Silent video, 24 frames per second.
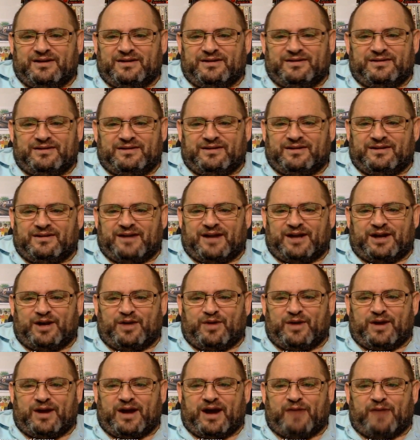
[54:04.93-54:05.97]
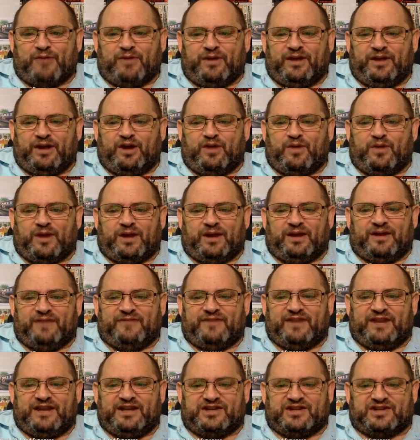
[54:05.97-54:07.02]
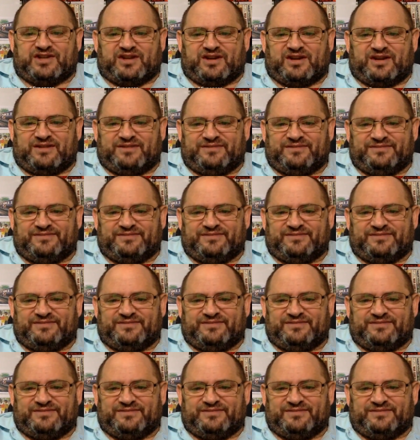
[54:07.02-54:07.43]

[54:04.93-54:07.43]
Yeah, I really don't want to live in Isan.